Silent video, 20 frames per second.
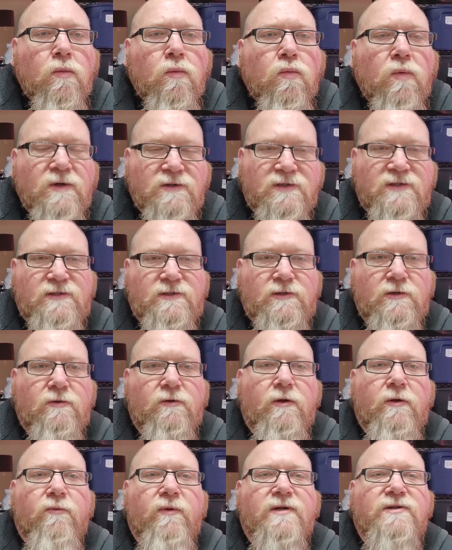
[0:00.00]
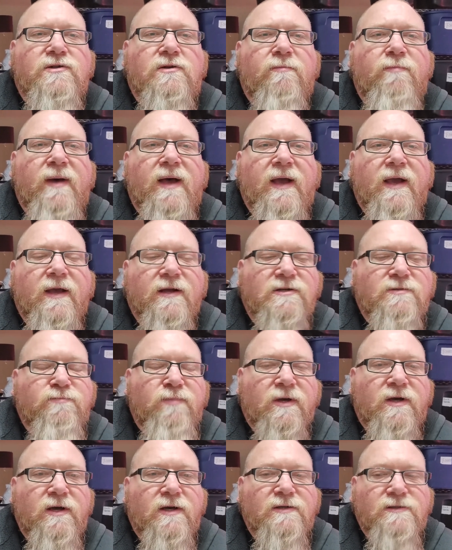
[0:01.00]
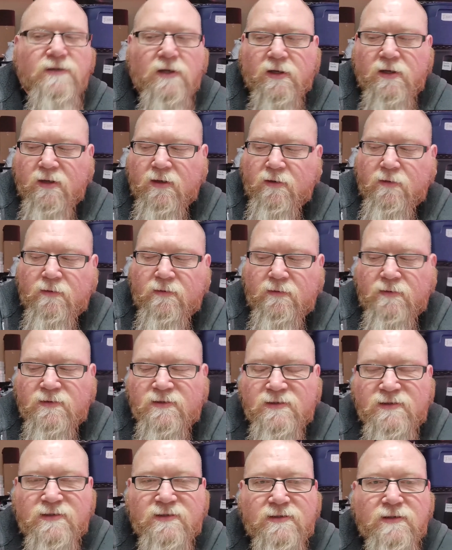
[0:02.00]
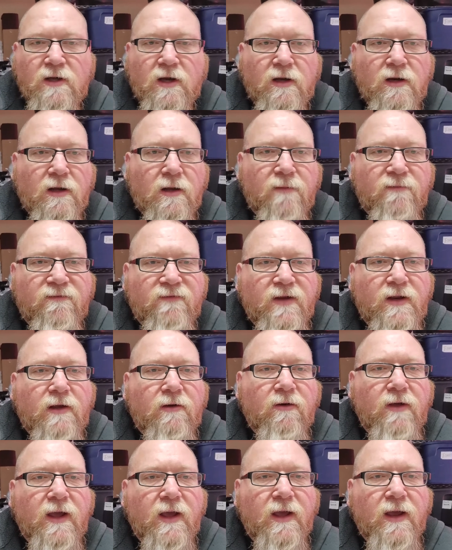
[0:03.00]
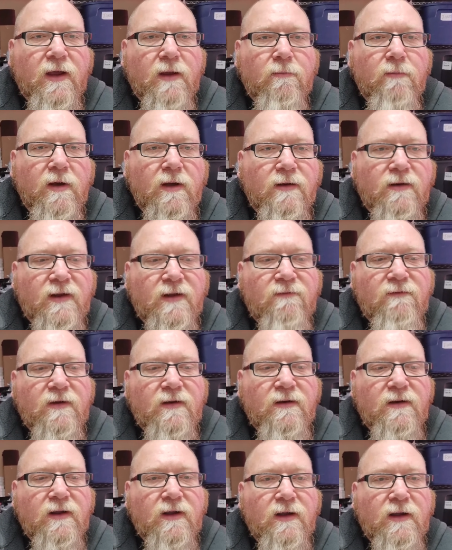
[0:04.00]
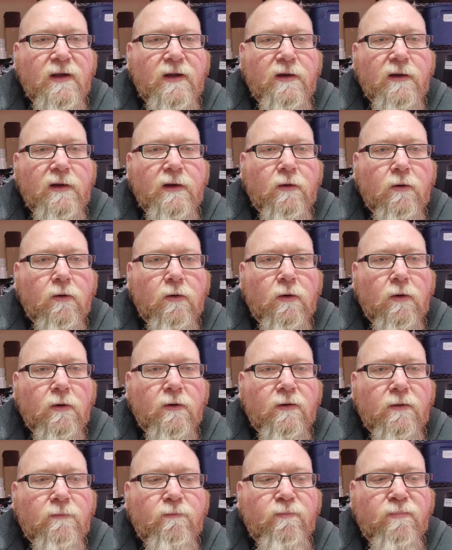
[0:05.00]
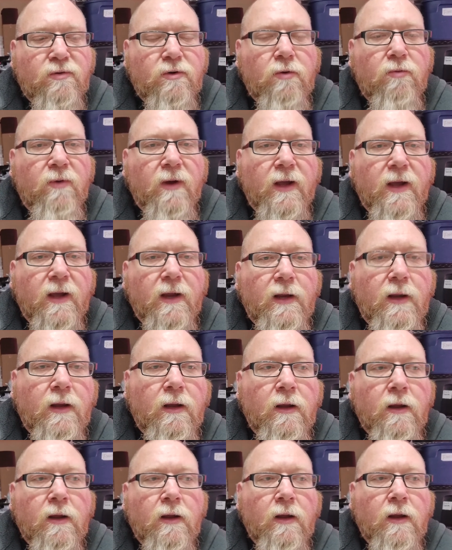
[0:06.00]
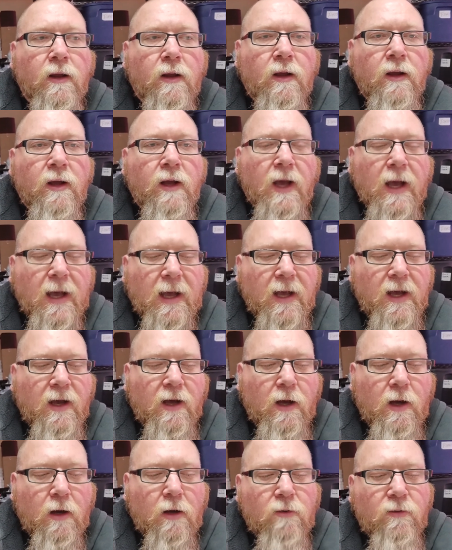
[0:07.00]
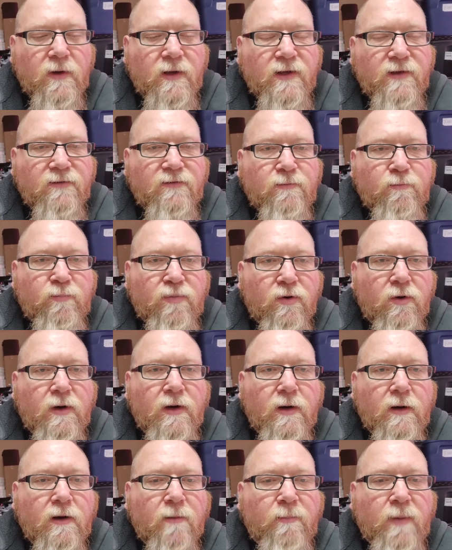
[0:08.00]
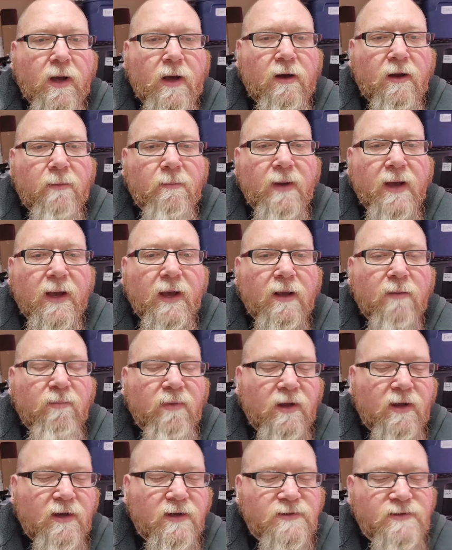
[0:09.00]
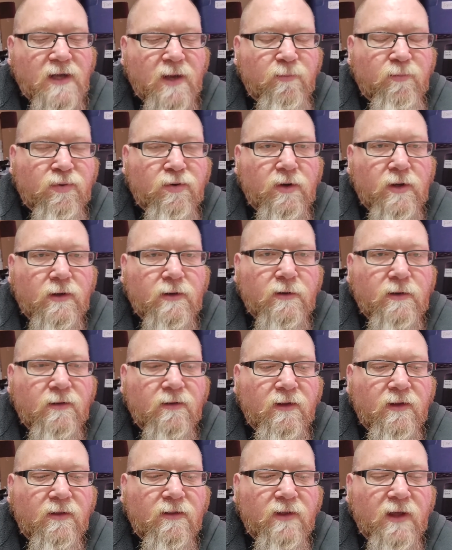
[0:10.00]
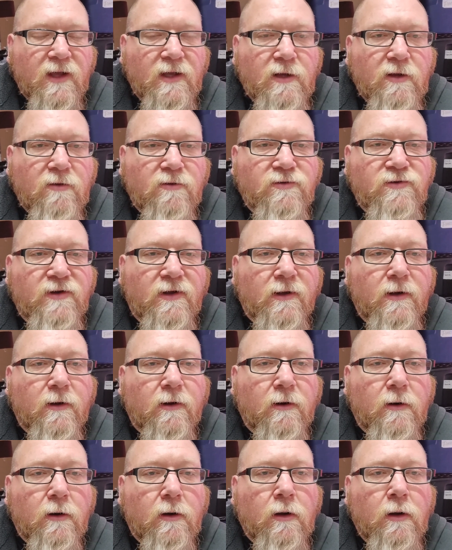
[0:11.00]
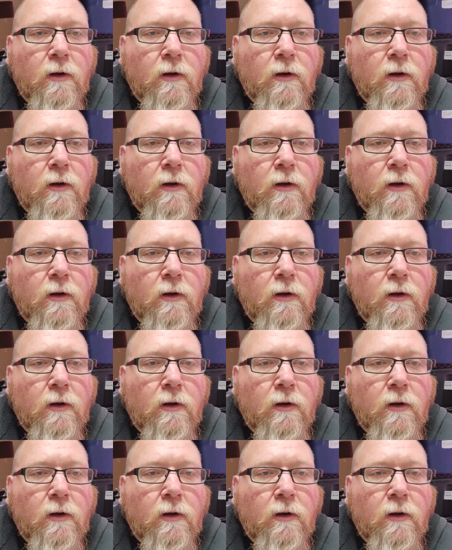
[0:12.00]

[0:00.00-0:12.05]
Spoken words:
was it still in the original package? Because on a video game, a DVD, or Blu-ray, I always put it in a poly bag, because I put the thank you sticker